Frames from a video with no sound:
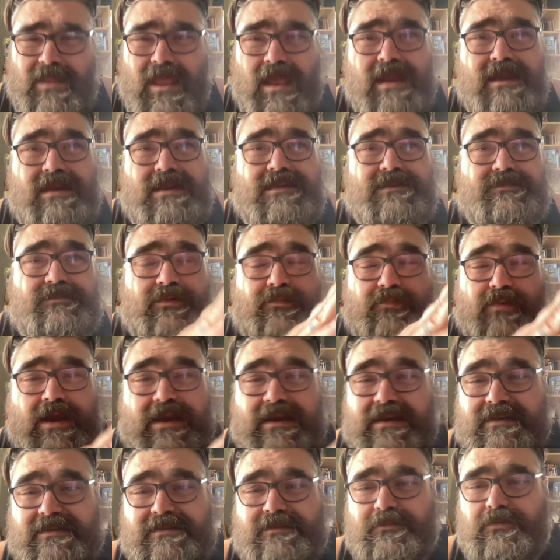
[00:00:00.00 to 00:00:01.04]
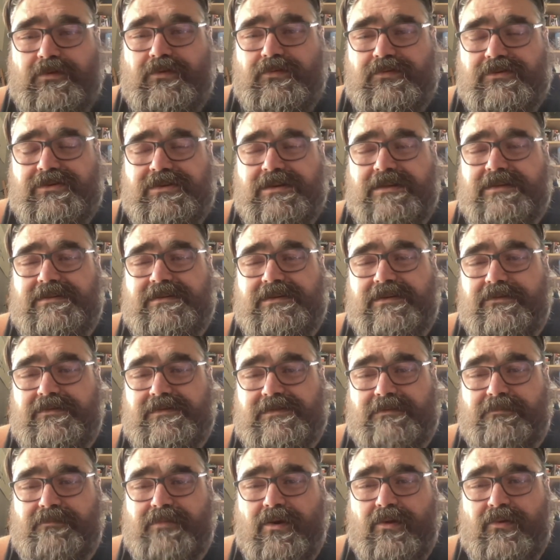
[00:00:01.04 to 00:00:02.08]
And he's been writing some cool shit too,
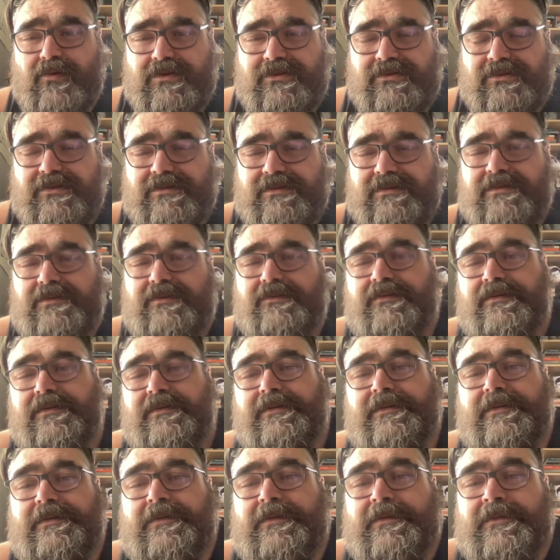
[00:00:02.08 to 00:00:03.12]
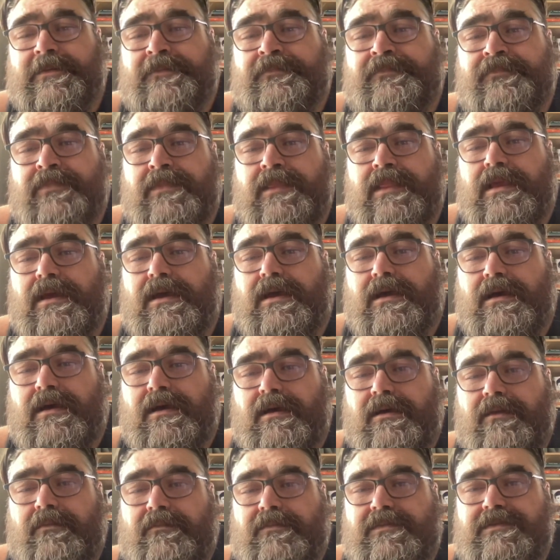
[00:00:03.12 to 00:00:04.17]
some poetry too.
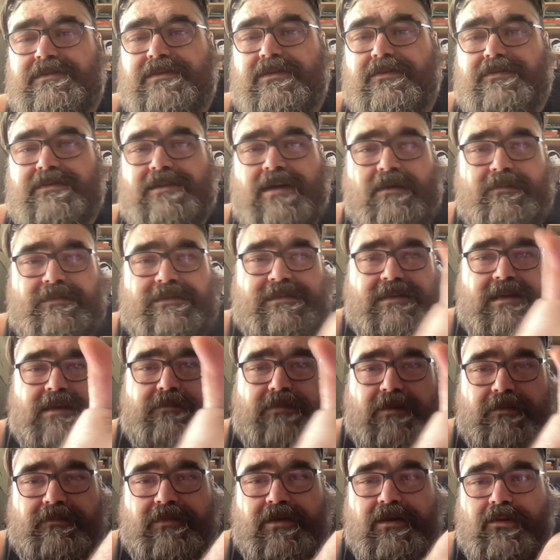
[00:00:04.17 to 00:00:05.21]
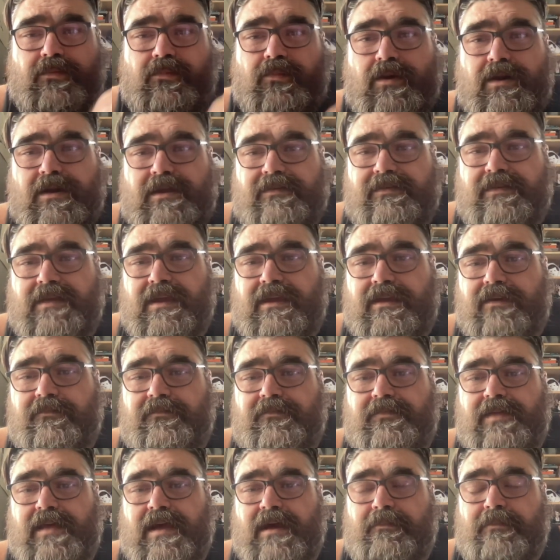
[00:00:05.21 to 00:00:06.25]
Um, so, Thomas, keep up the good work and thank you
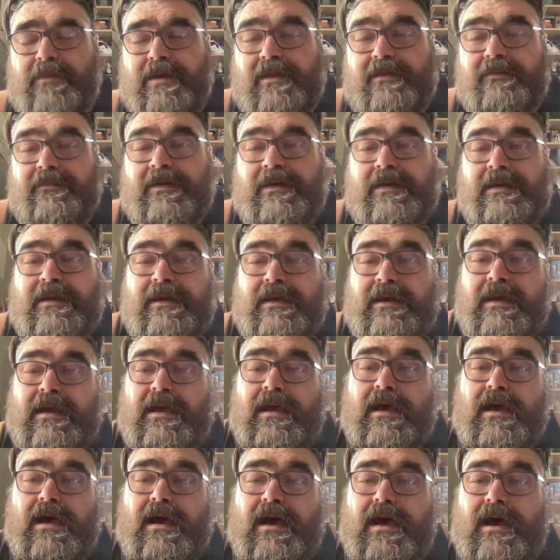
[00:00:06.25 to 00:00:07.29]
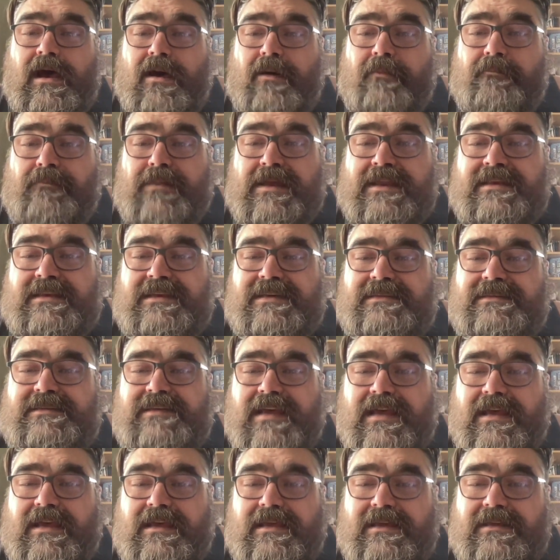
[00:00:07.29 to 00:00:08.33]
for that, man. Uh, Mindy
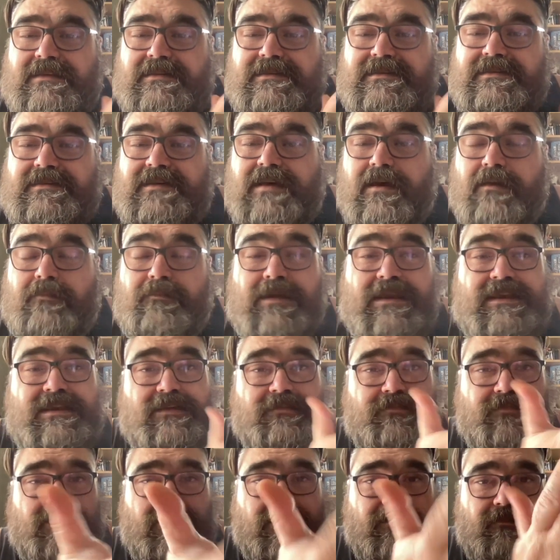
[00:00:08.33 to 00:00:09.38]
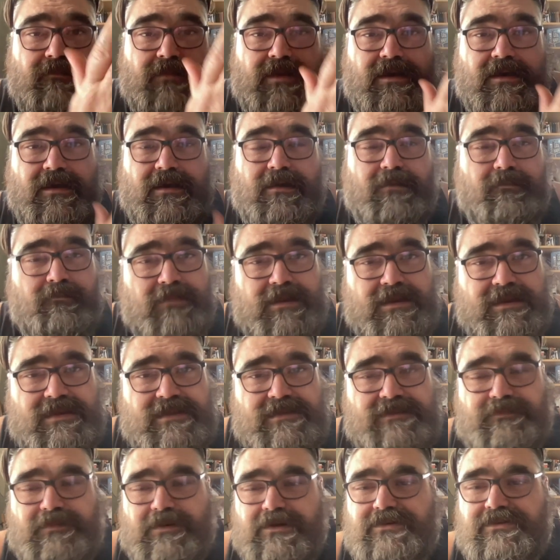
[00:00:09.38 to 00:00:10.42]
says, Mindy from uh, Mindy's
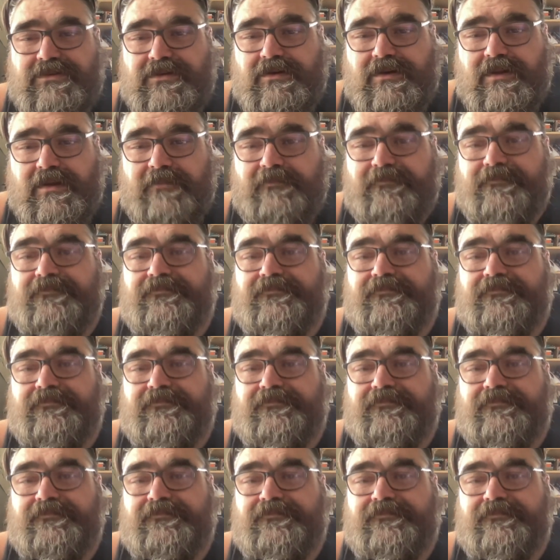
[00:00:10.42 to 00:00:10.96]
Book Journey.